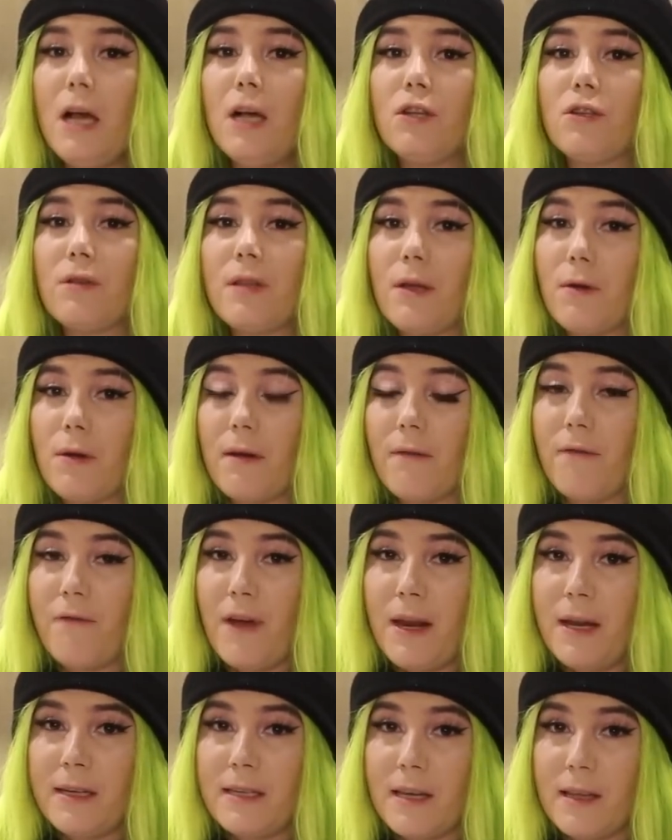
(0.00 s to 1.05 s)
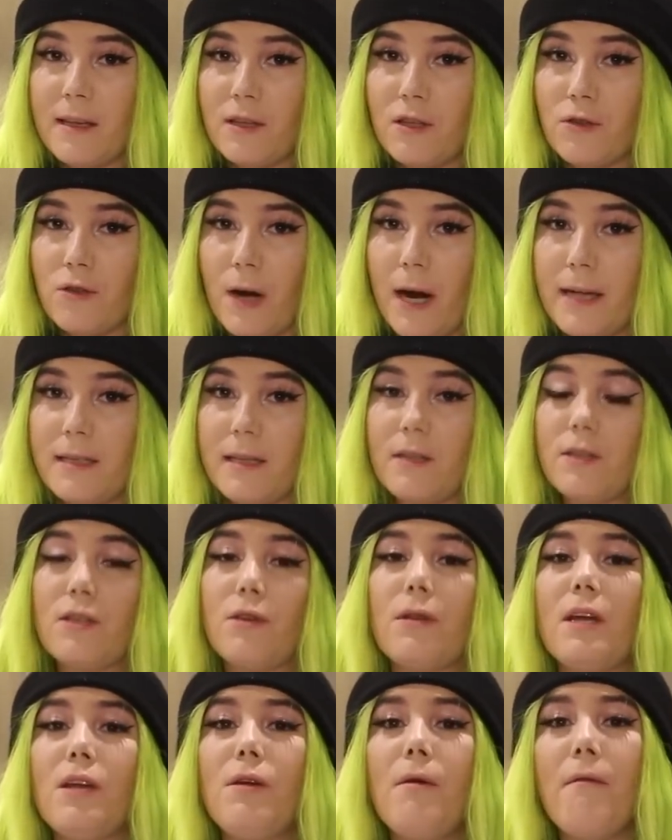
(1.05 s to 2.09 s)
so then you can fit into this dress, and
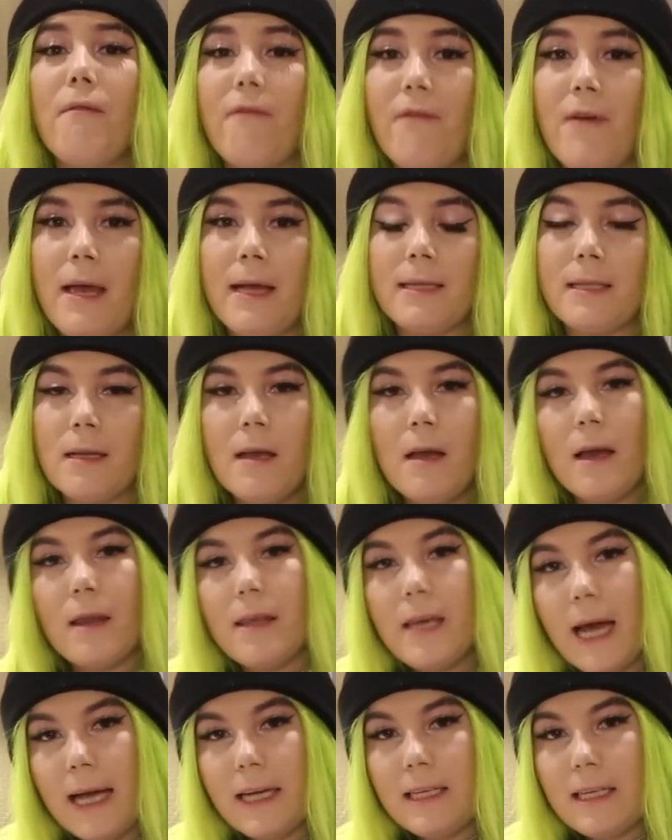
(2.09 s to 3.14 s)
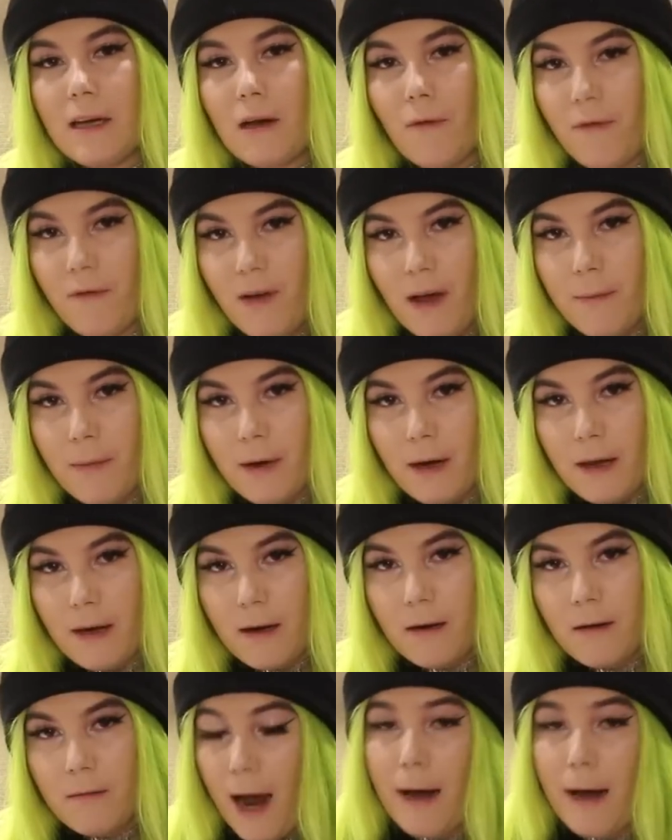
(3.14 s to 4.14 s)
so then you fit the ideal feminine?